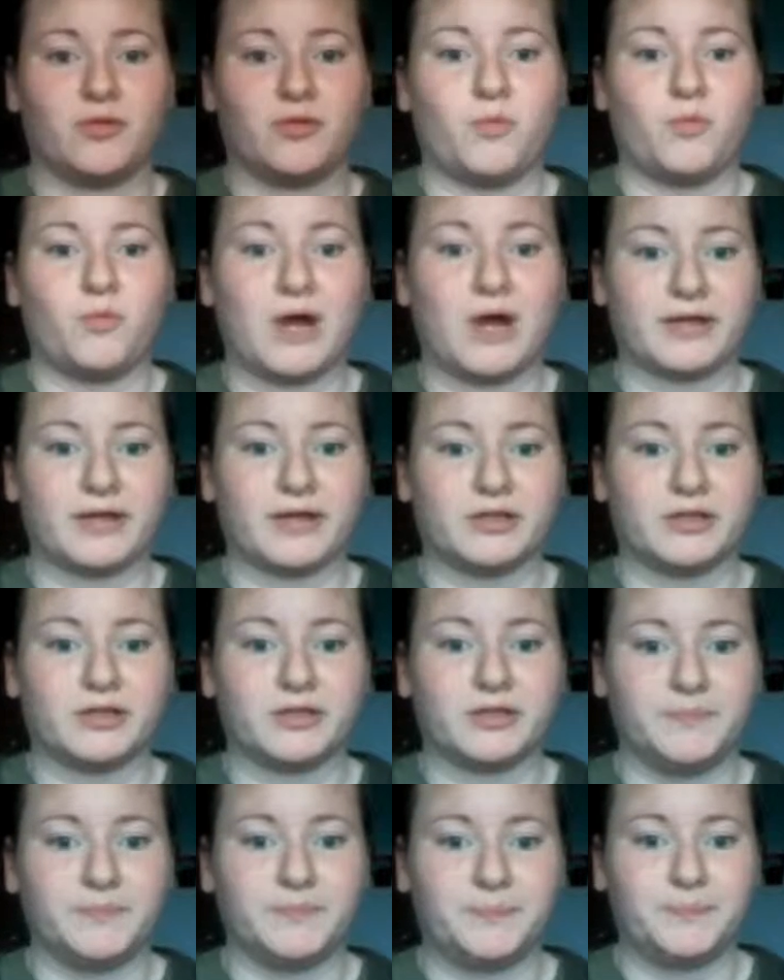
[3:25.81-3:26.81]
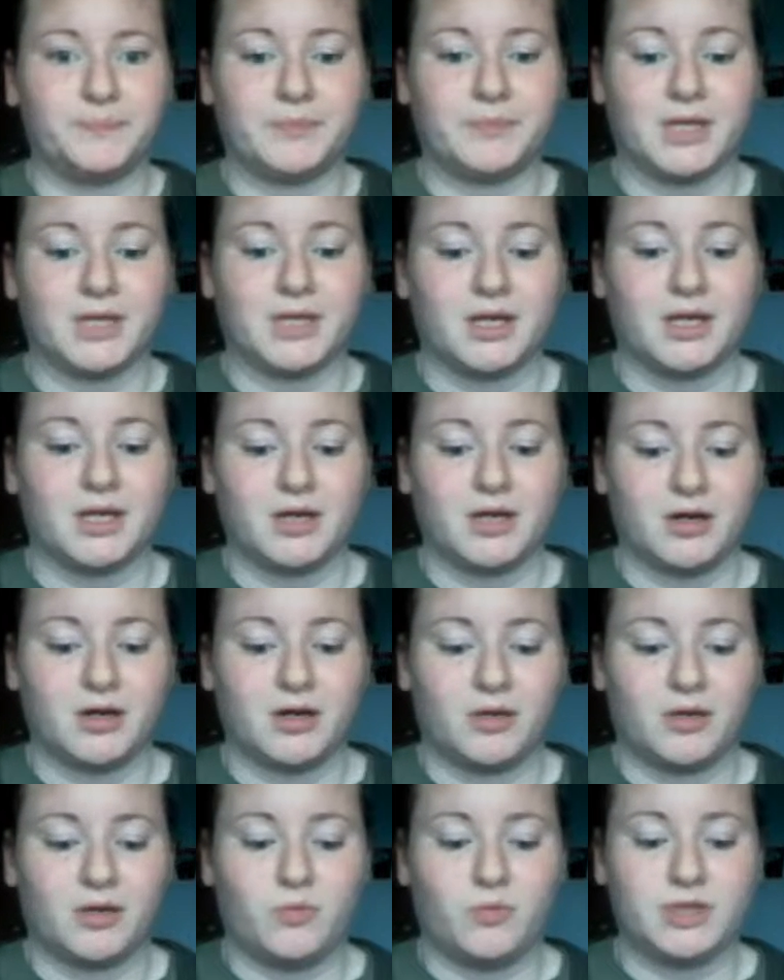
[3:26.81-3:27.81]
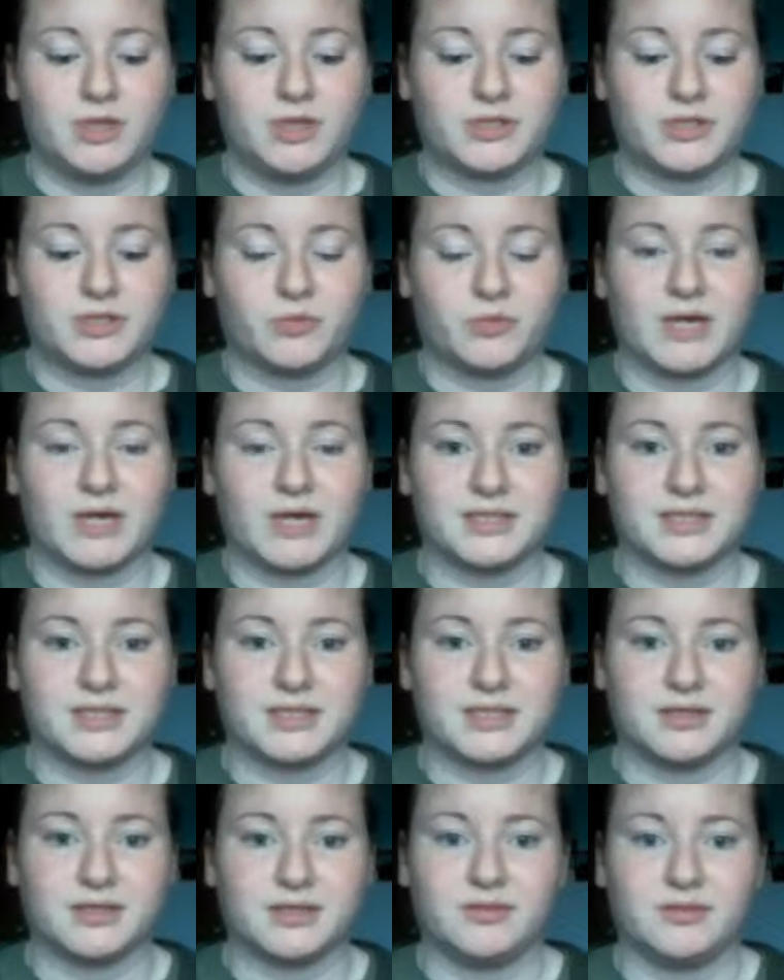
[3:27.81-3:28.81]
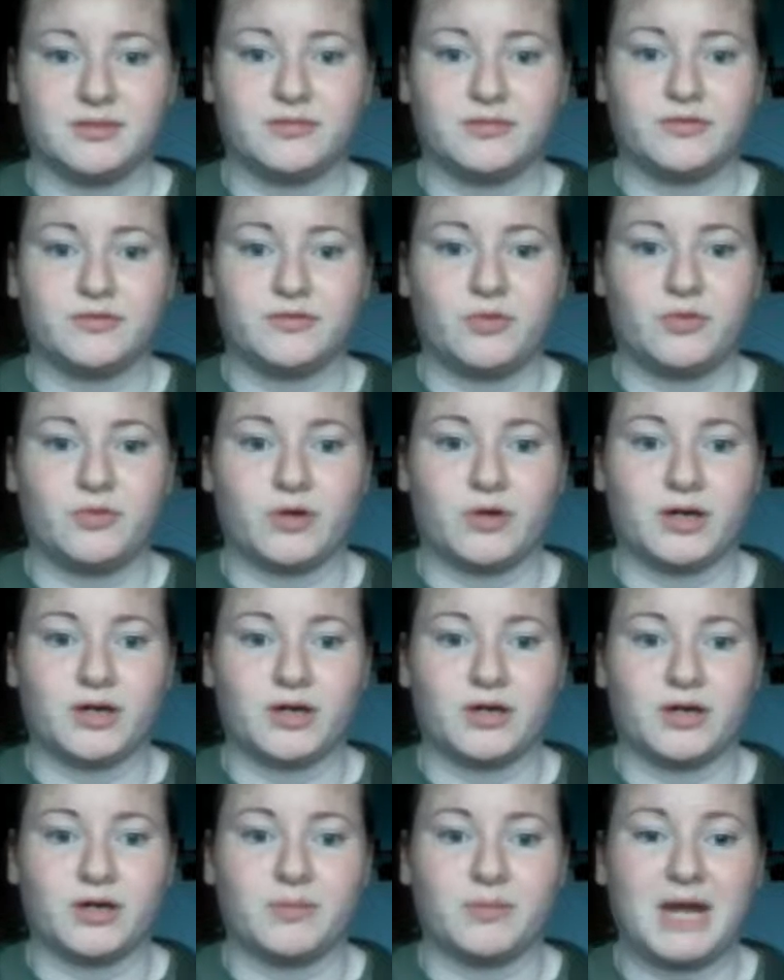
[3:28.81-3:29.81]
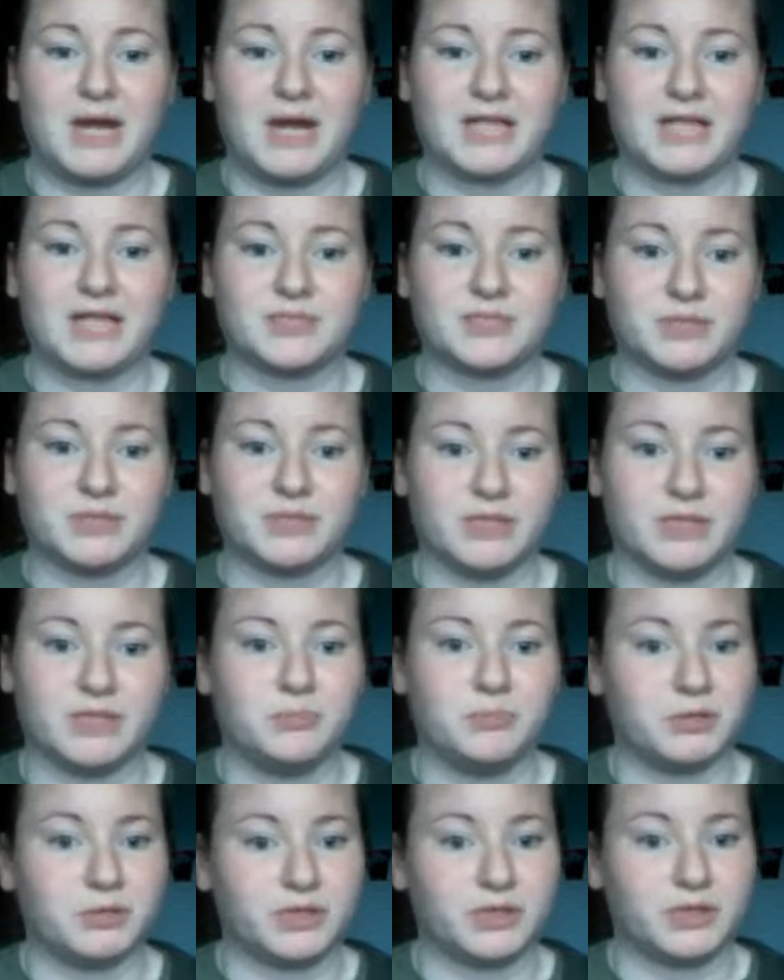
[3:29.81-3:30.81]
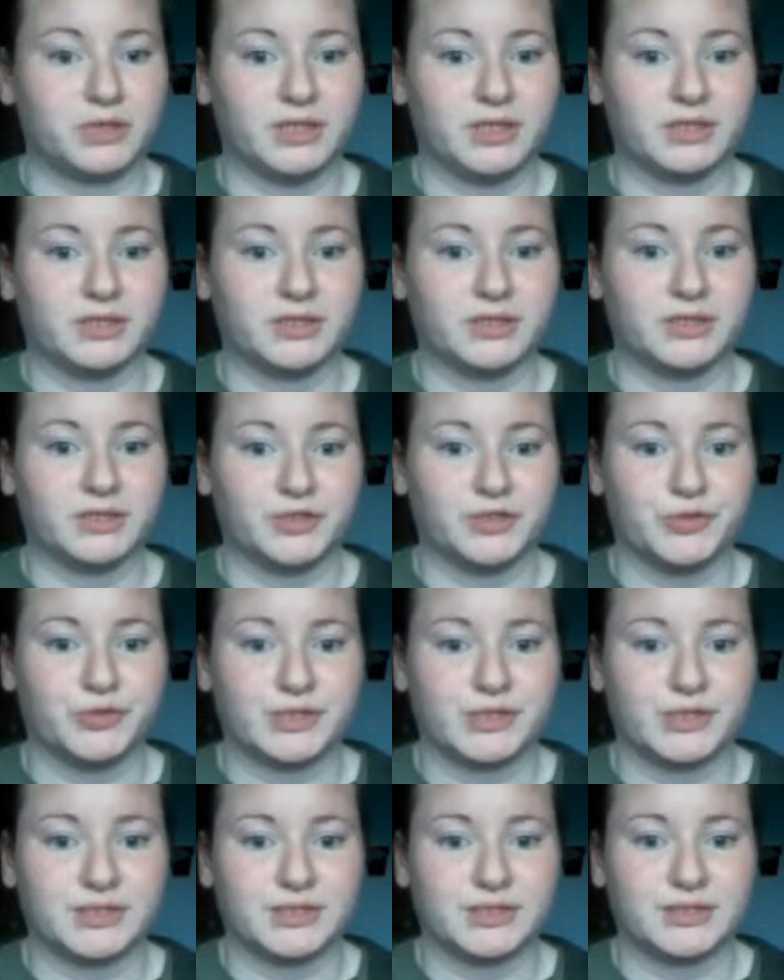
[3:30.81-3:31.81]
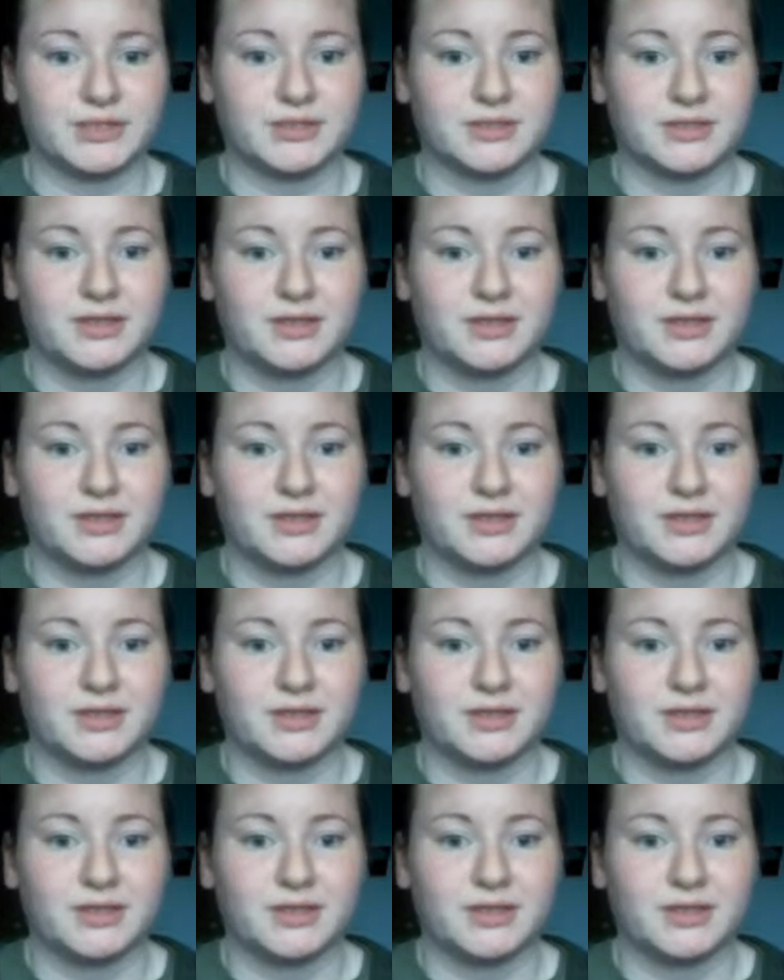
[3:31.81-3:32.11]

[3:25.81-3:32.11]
Weiner, was arrested for possibly bullying his students.